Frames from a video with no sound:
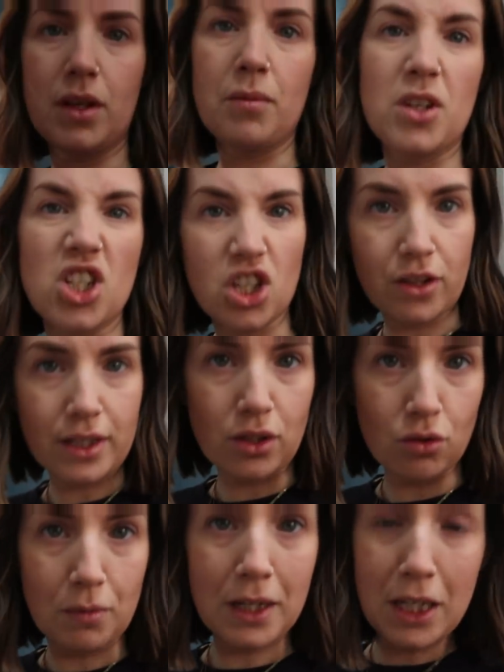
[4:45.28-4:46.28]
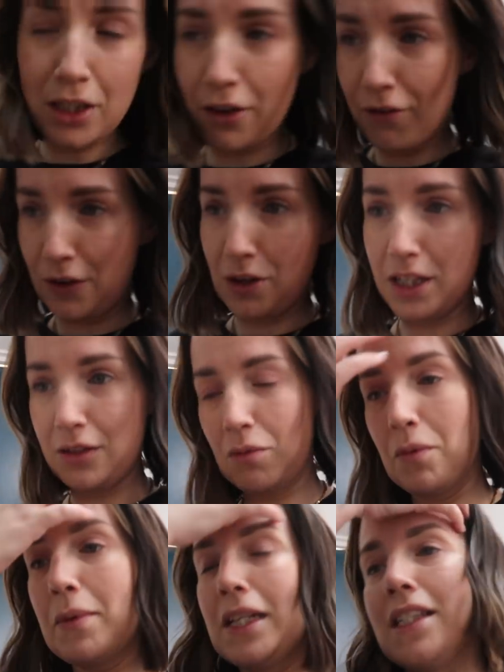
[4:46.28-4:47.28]
I'm gonna shut this door because I feel like
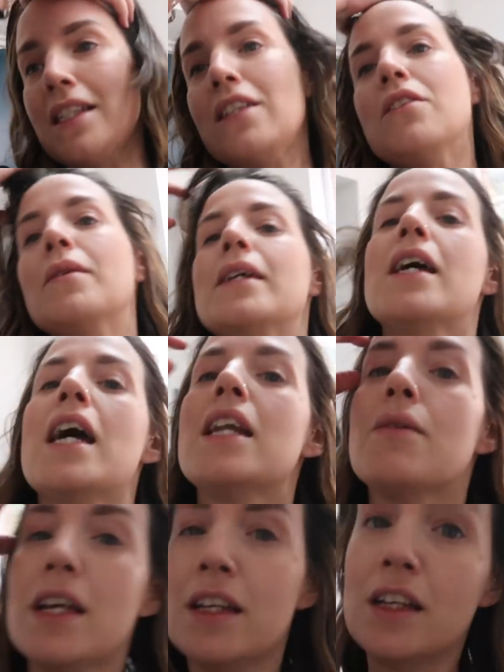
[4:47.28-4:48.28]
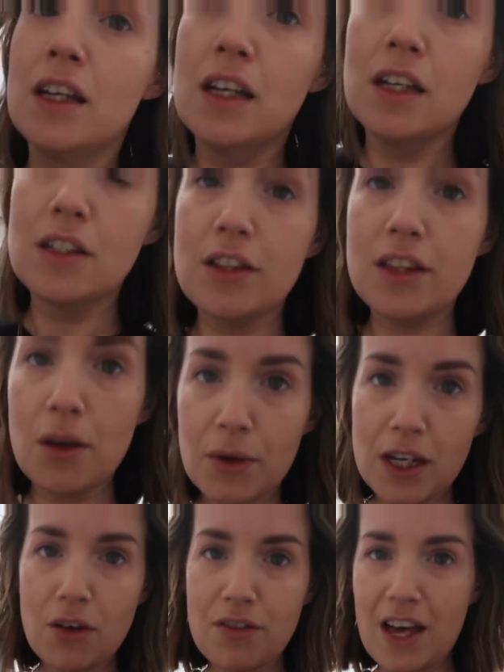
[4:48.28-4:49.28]
someone might be listening to me. Anyway, so there
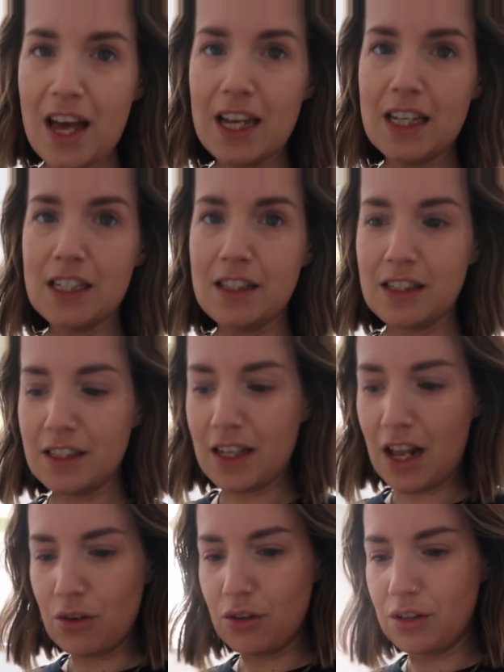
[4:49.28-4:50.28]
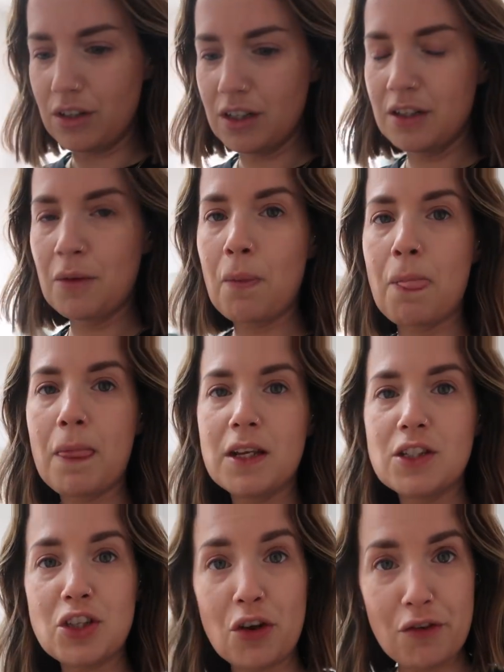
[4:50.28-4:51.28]
we go, that is the salon
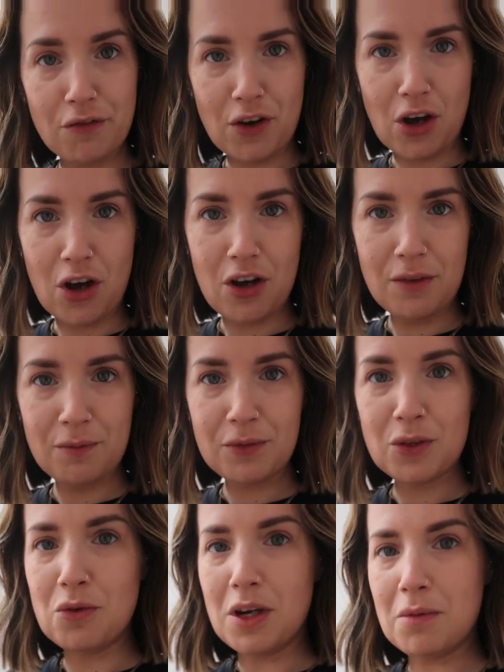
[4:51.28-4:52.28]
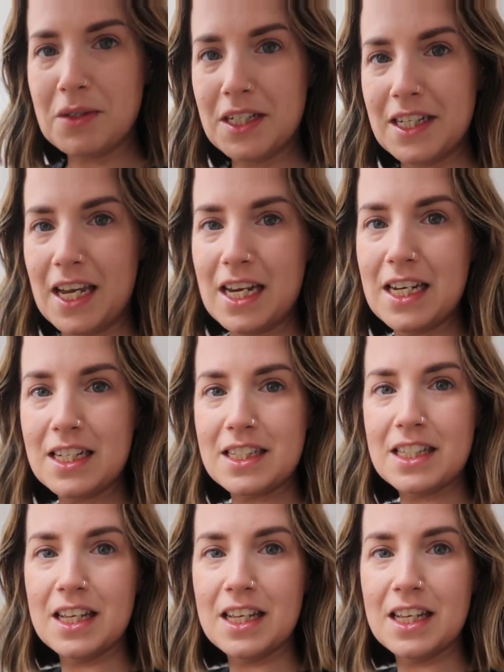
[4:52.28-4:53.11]
so far, all up to date.